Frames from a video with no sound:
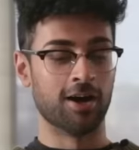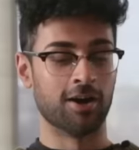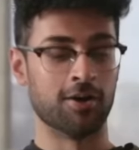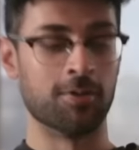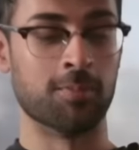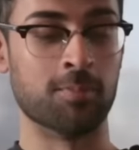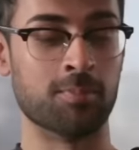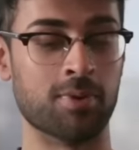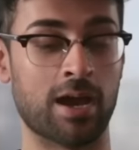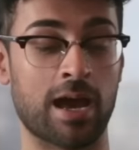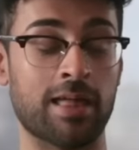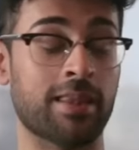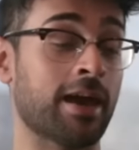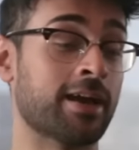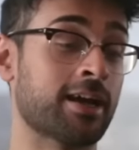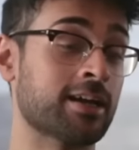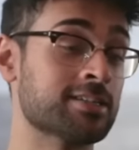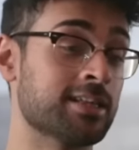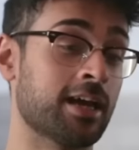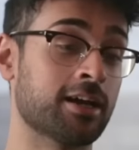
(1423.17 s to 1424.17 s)
Um, and
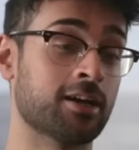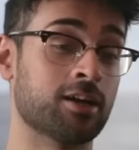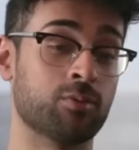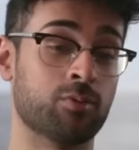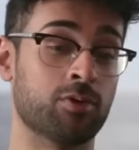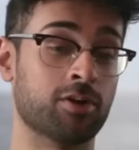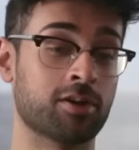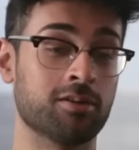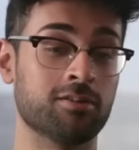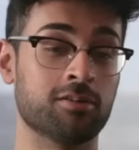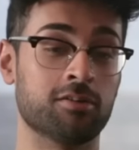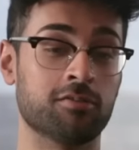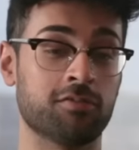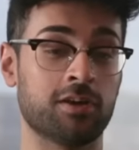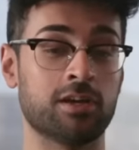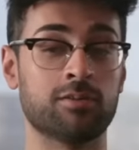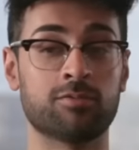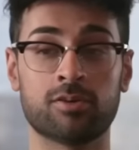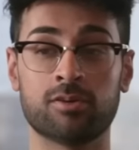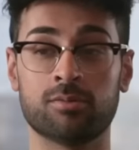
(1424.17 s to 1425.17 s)
I guess that could work in your
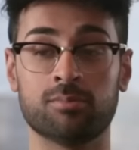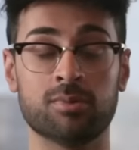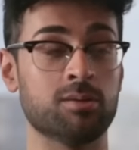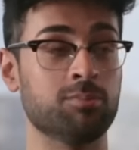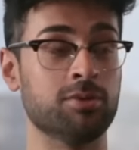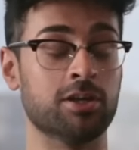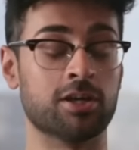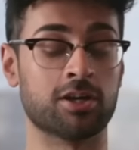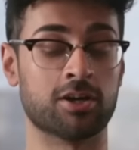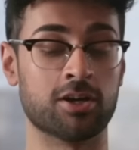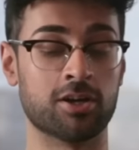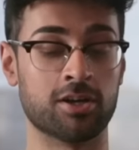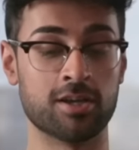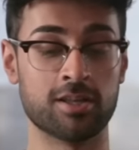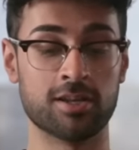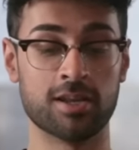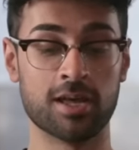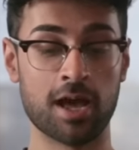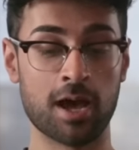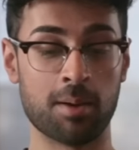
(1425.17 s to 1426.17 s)
favor. Maybe it
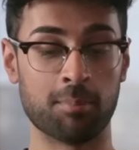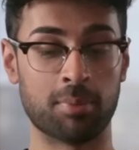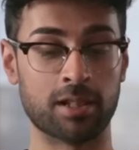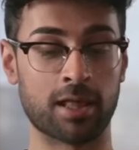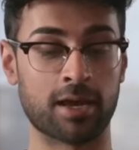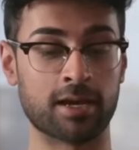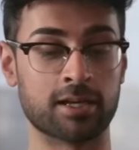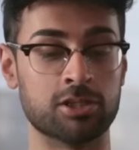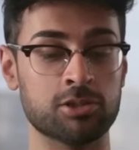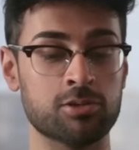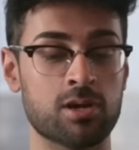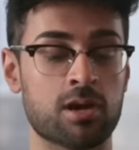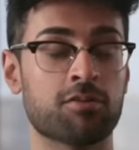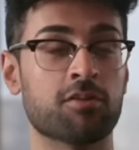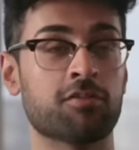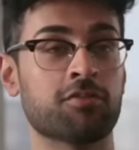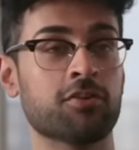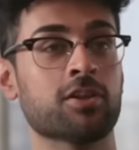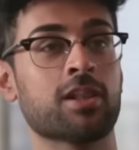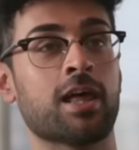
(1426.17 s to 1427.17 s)
couldn't. But like, do you
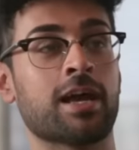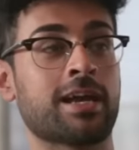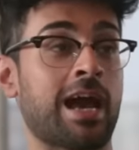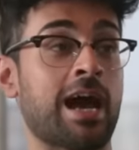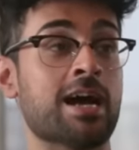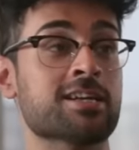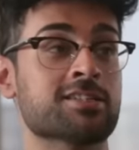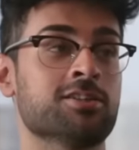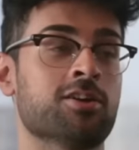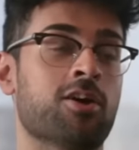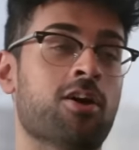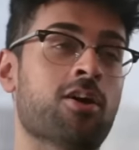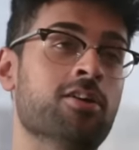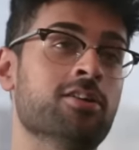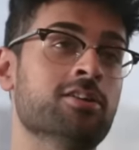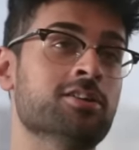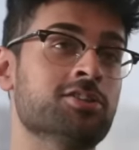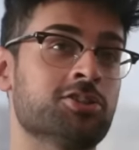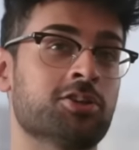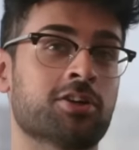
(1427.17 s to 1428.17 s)
ever feel like as an
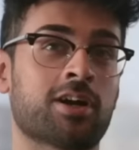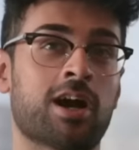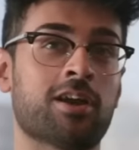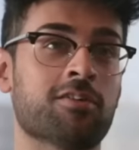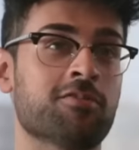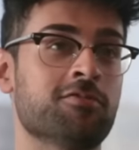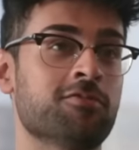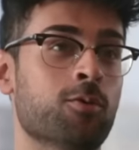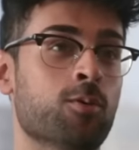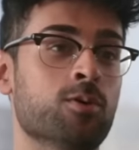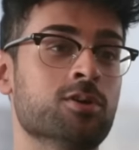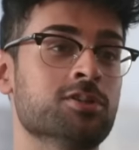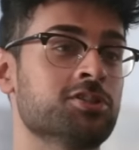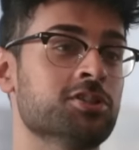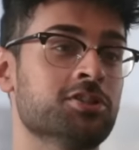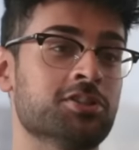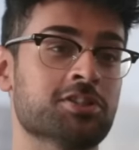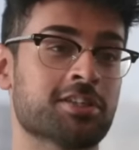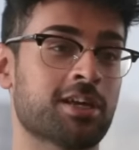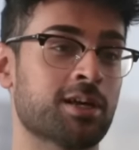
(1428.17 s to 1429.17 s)
artist you're kind of forced
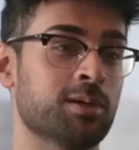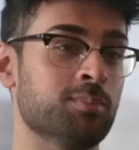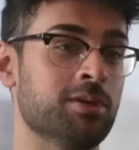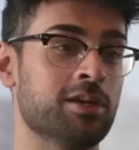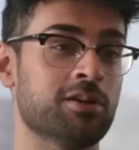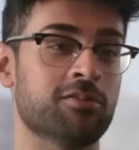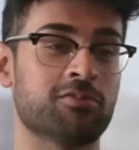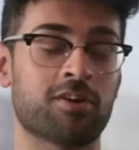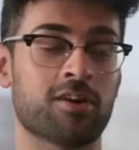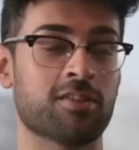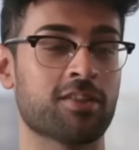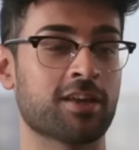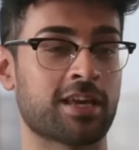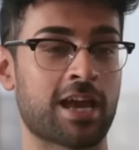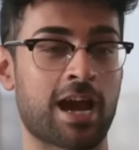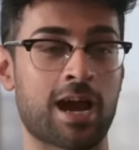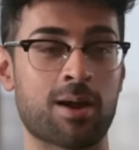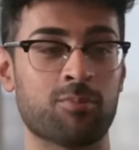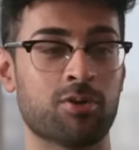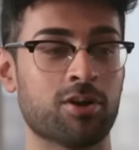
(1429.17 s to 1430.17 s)
to just like be in front of the
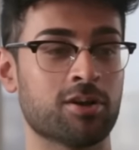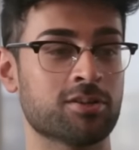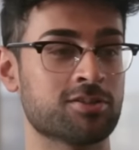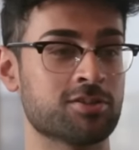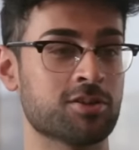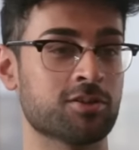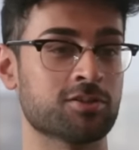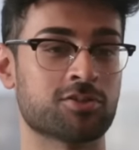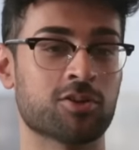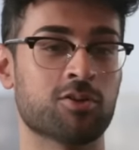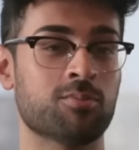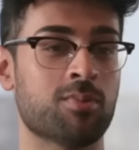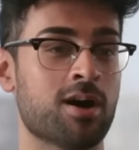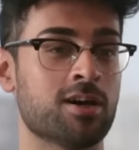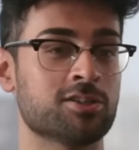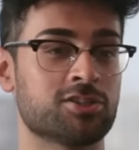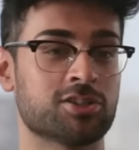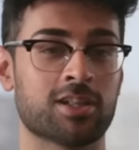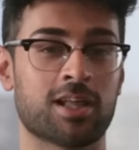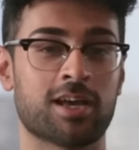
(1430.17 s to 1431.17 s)
camera so, so
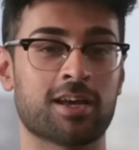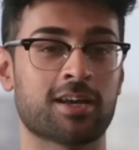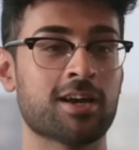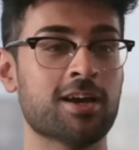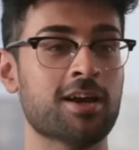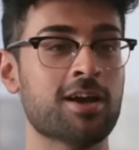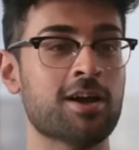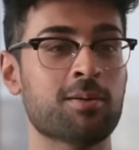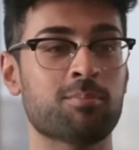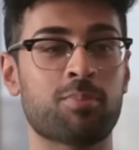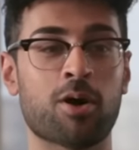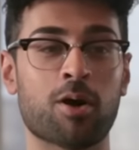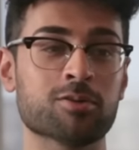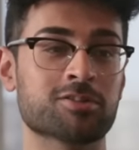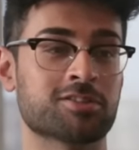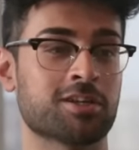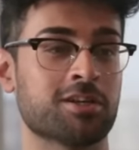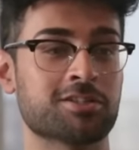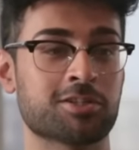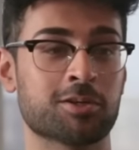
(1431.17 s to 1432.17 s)
much and like
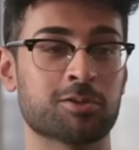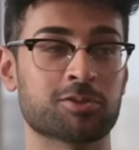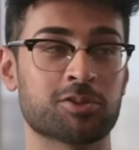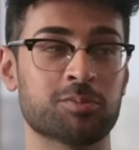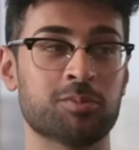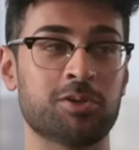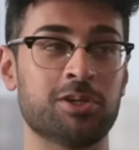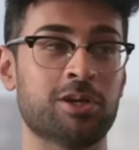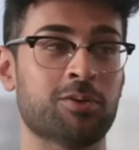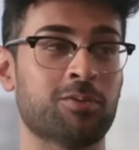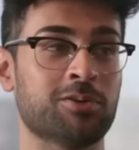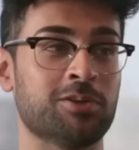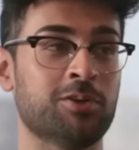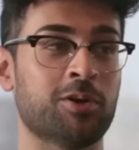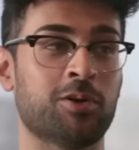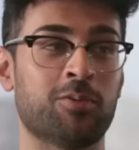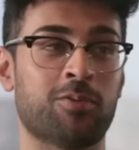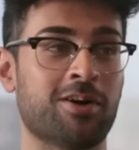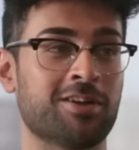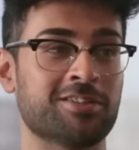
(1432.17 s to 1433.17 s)
post on social media when you
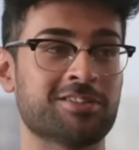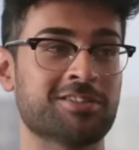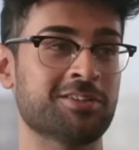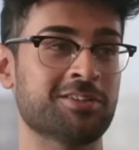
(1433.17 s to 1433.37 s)
don't want